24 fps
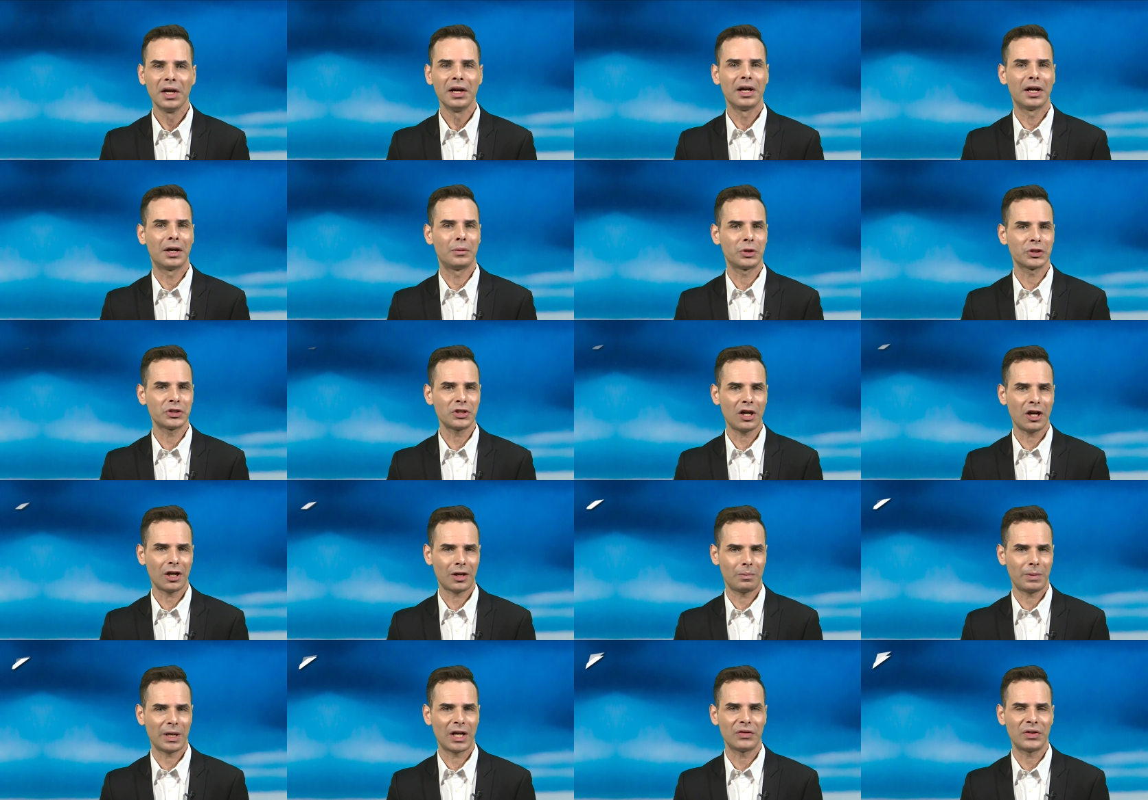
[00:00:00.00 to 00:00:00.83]
Uh, we'll
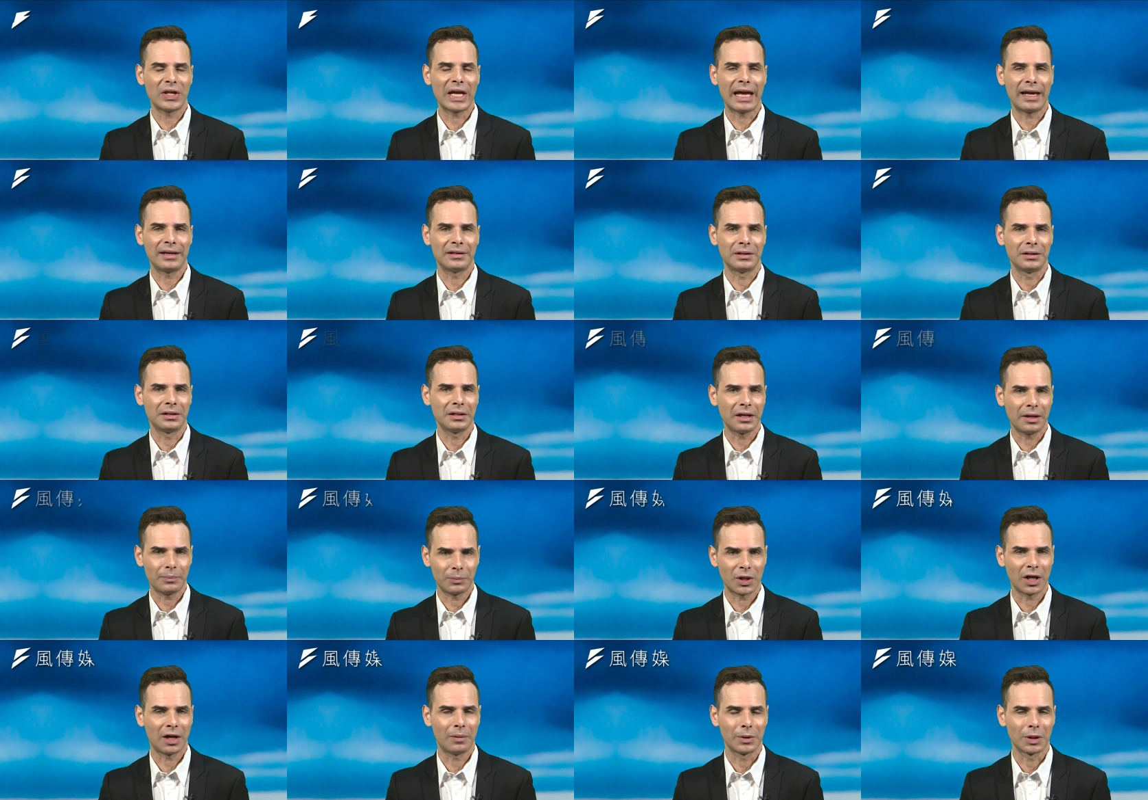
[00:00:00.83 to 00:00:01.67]
talk about that in an
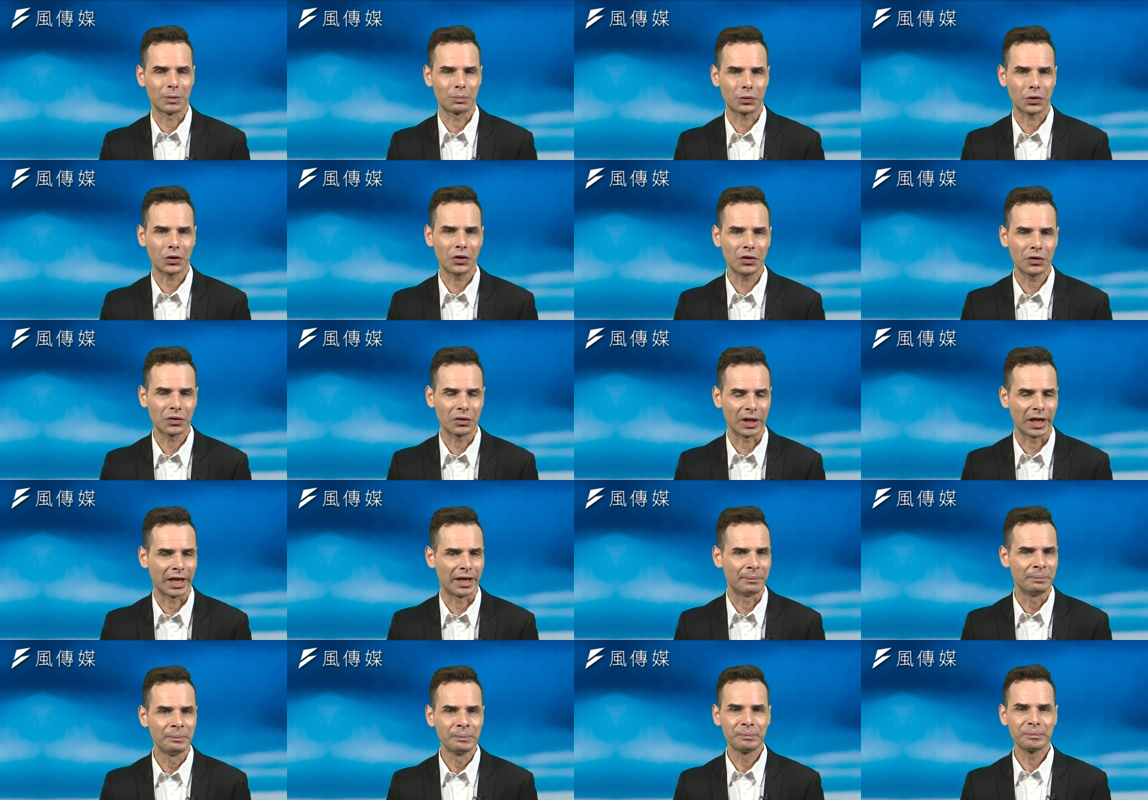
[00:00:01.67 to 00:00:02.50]
upcoming
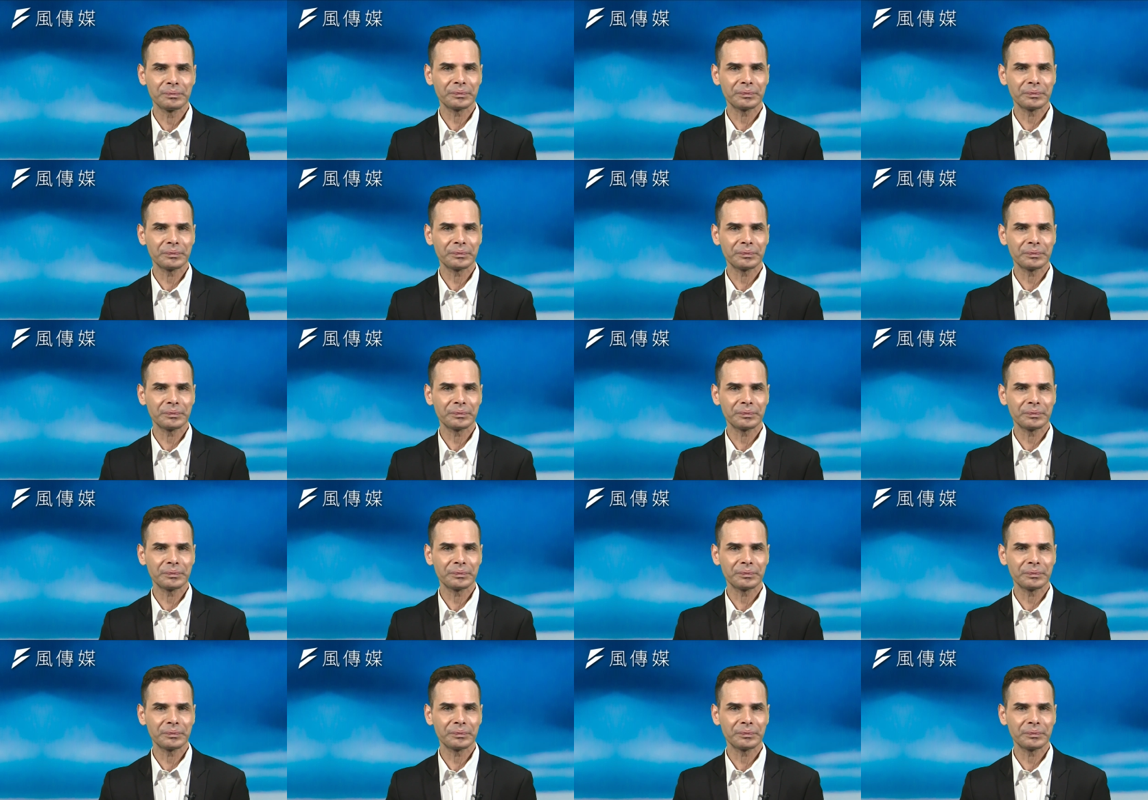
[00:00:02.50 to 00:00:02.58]
program.